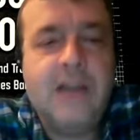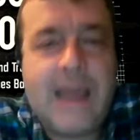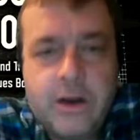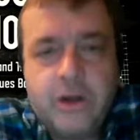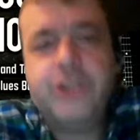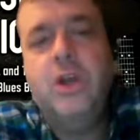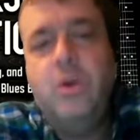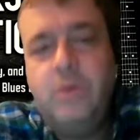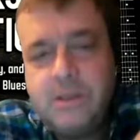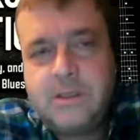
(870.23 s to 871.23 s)
Lander
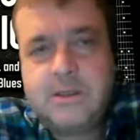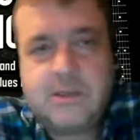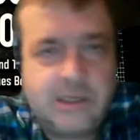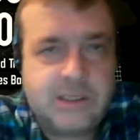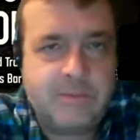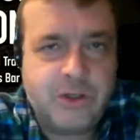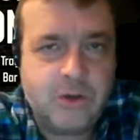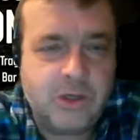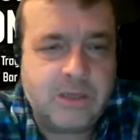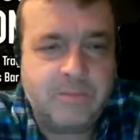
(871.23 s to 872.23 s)
students, as I'm
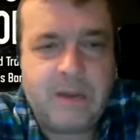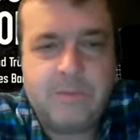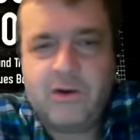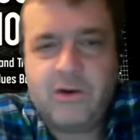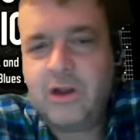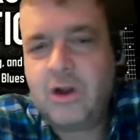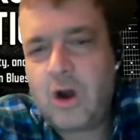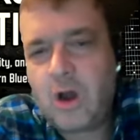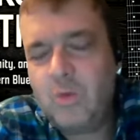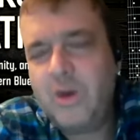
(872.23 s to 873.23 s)
sure some people on the
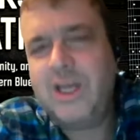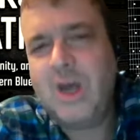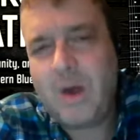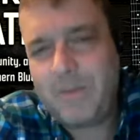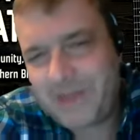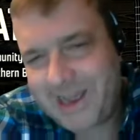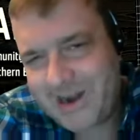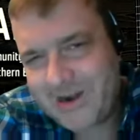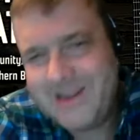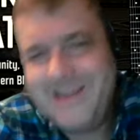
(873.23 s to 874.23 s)
call would go up
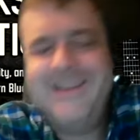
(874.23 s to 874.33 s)
there.